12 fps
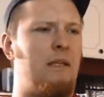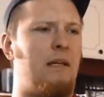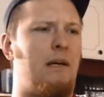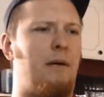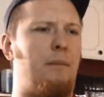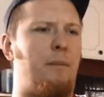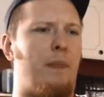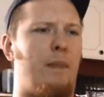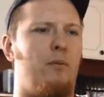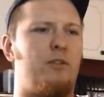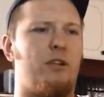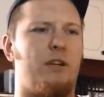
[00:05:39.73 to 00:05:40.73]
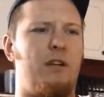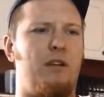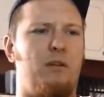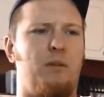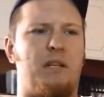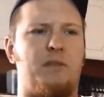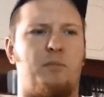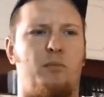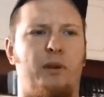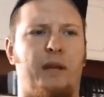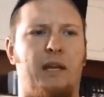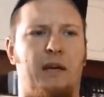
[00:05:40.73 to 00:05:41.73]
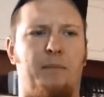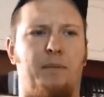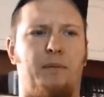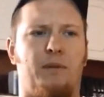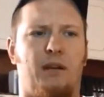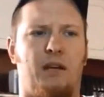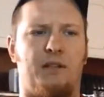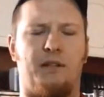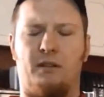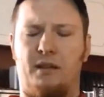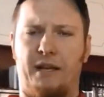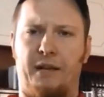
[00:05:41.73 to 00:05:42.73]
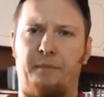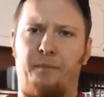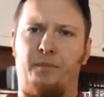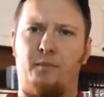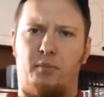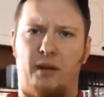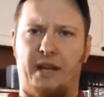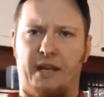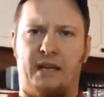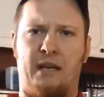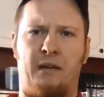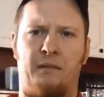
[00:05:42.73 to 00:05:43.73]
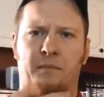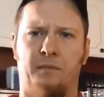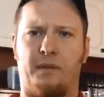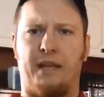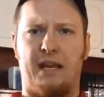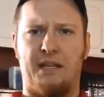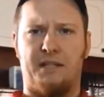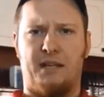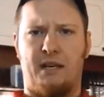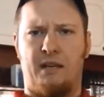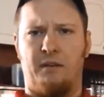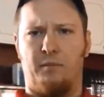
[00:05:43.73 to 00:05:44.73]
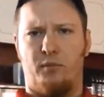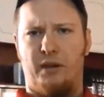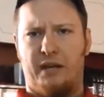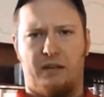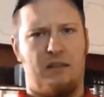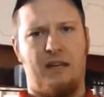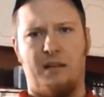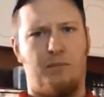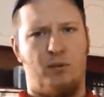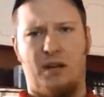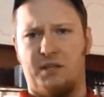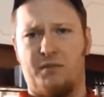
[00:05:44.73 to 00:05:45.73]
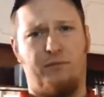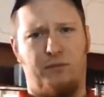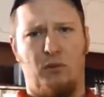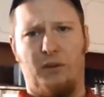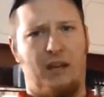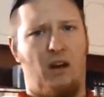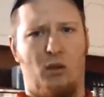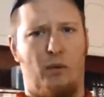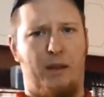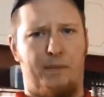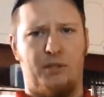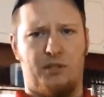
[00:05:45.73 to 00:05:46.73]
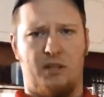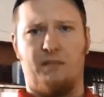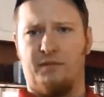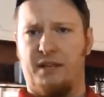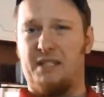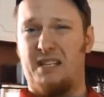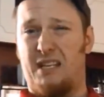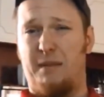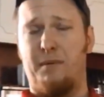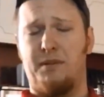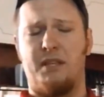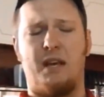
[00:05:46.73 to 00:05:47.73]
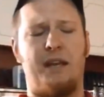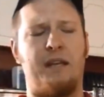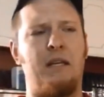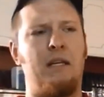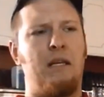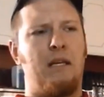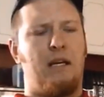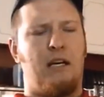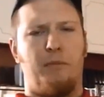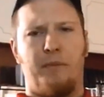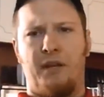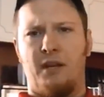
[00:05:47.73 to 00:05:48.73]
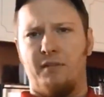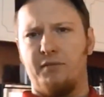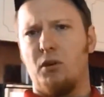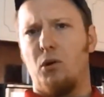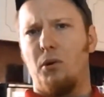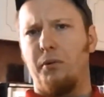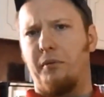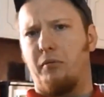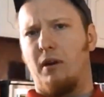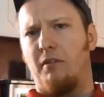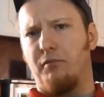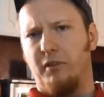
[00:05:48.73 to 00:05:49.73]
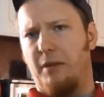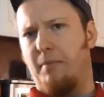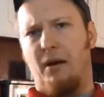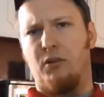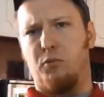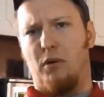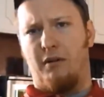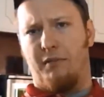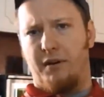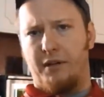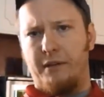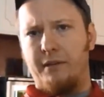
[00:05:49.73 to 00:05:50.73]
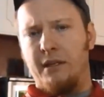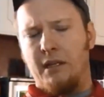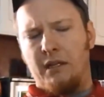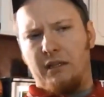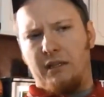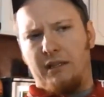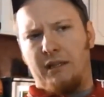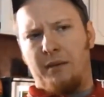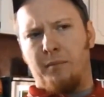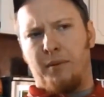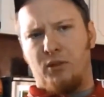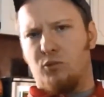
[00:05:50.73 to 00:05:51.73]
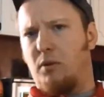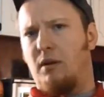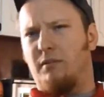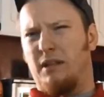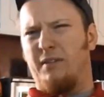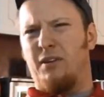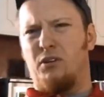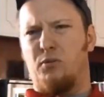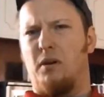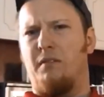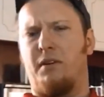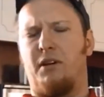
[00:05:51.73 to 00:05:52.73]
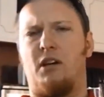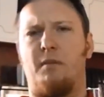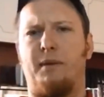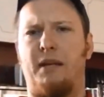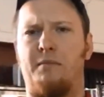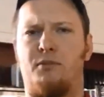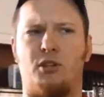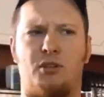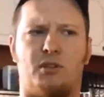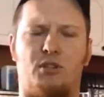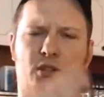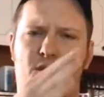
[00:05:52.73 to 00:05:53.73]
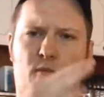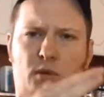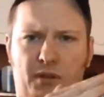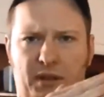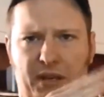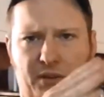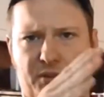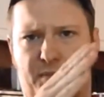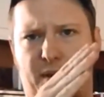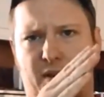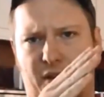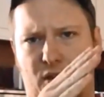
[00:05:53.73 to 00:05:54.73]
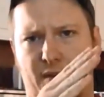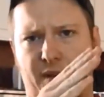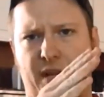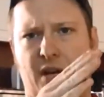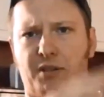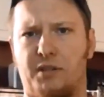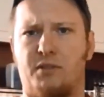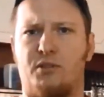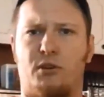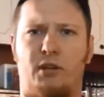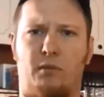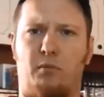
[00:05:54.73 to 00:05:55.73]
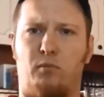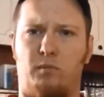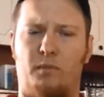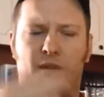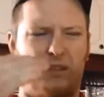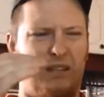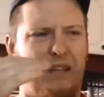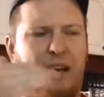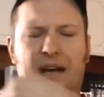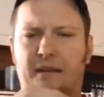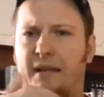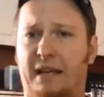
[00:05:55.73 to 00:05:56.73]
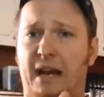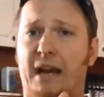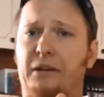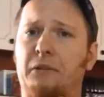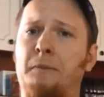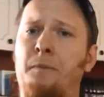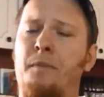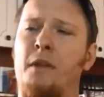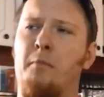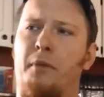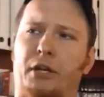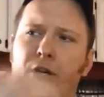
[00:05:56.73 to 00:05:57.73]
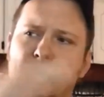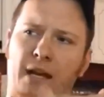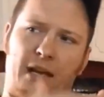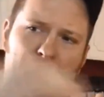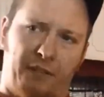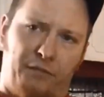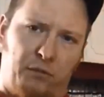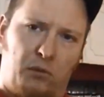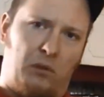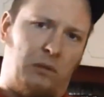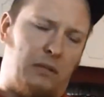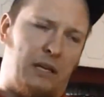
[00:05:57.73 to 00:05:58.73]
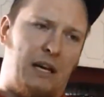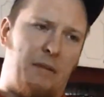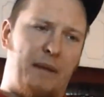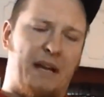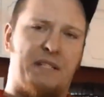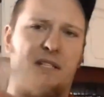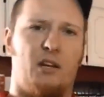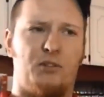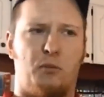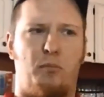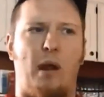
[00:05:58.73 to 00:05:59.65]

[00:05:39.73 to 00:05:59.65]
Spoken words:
What you're going to do is bring it up to the light, brake on, gas on, brake not pressed fully all the way, but just enough, like I said, keep you steady, and enough to hold roughly about 1200. About 1200 or 1200 RPMs, just where the needle's barely over 1000, so you're not at idle, but you're not at full maxed out.